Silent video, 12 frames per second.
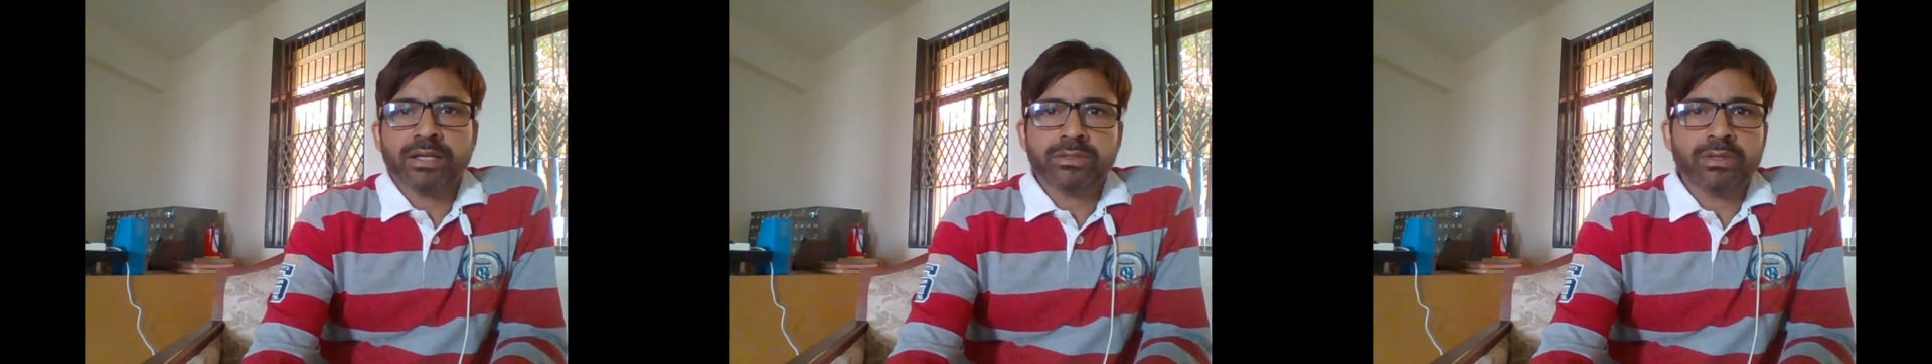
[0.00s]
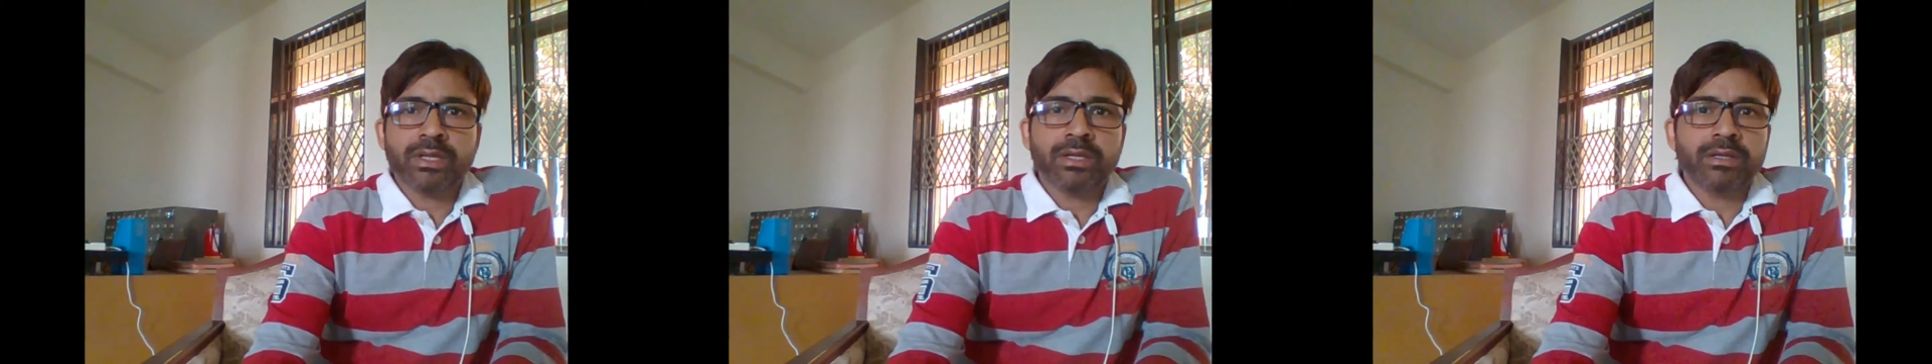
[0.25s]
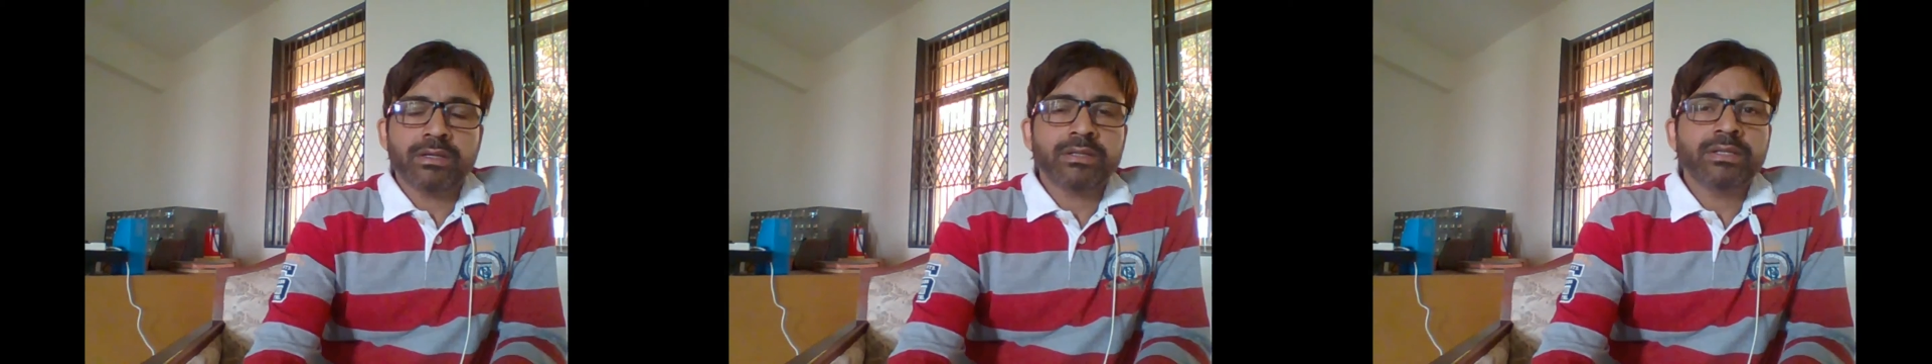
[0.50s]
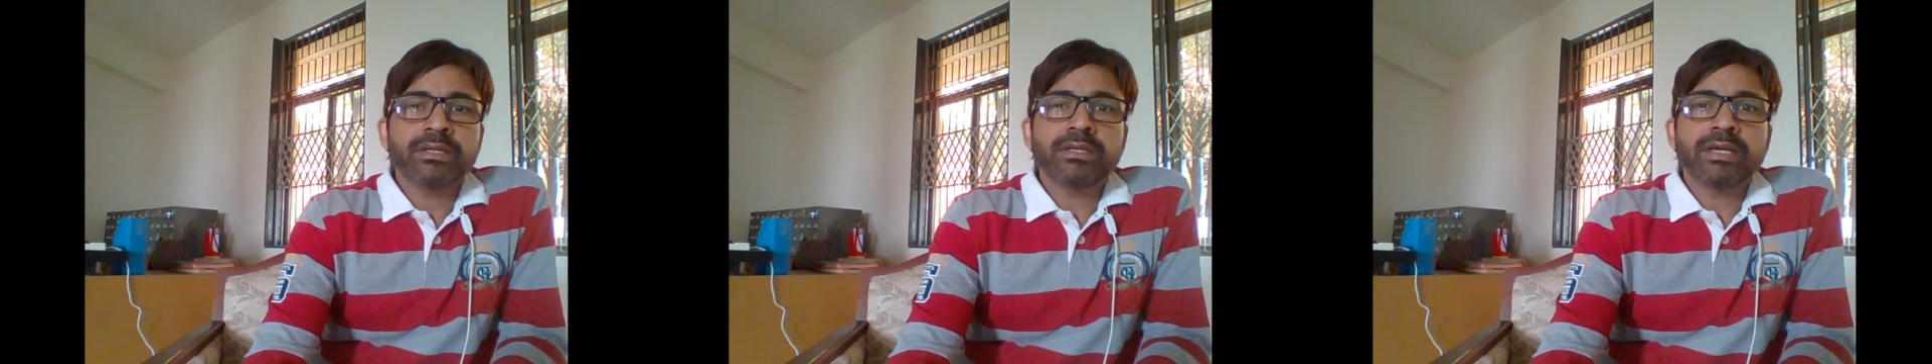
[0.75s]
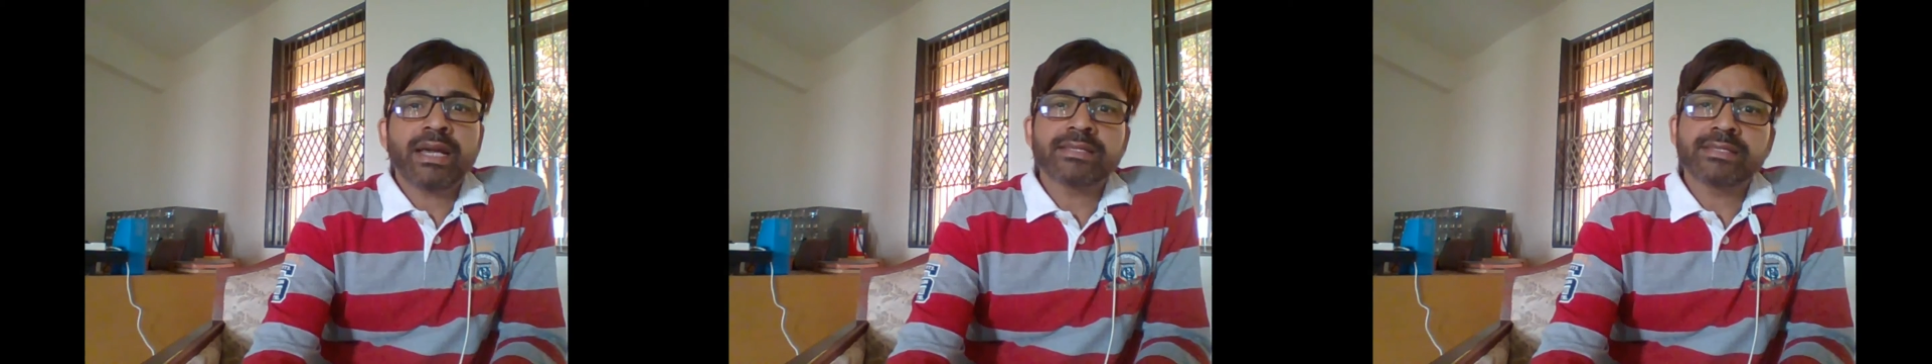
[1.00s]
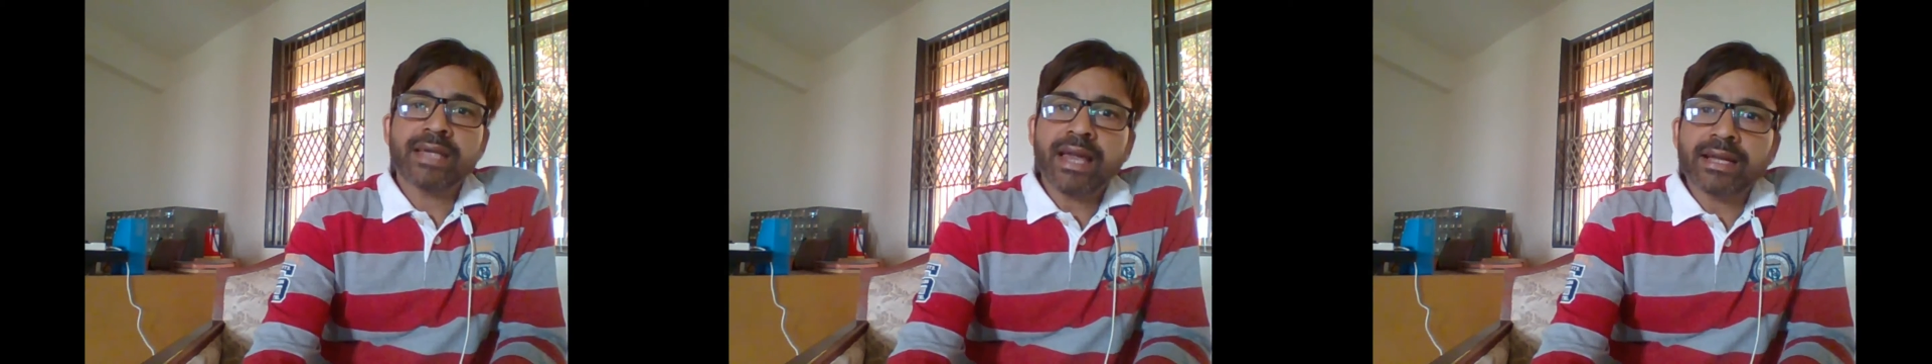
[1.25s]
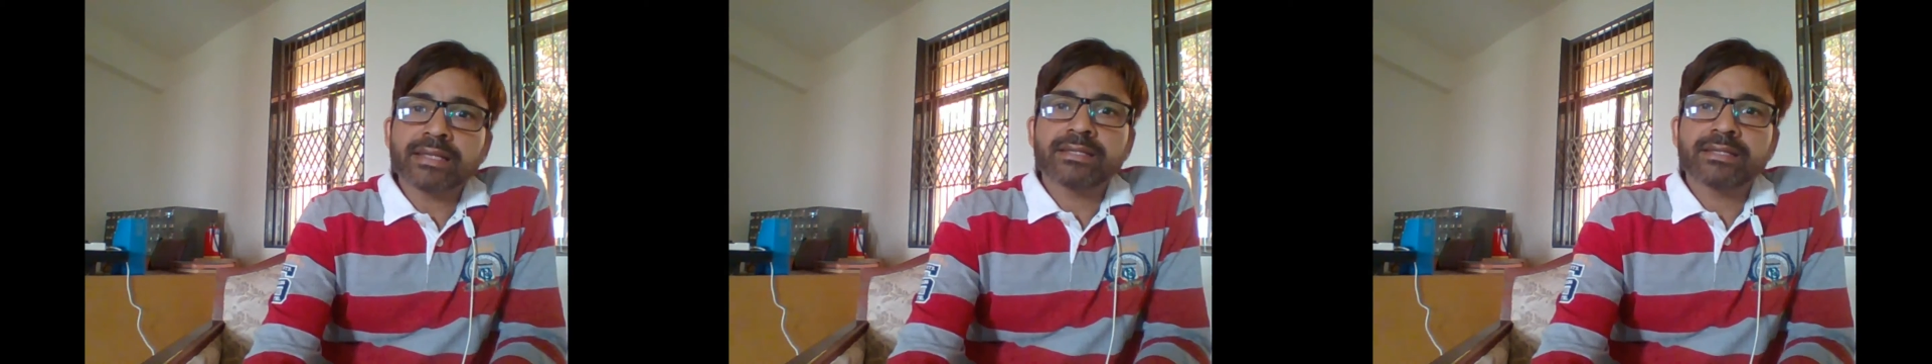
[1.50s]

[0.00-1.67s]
actually the exact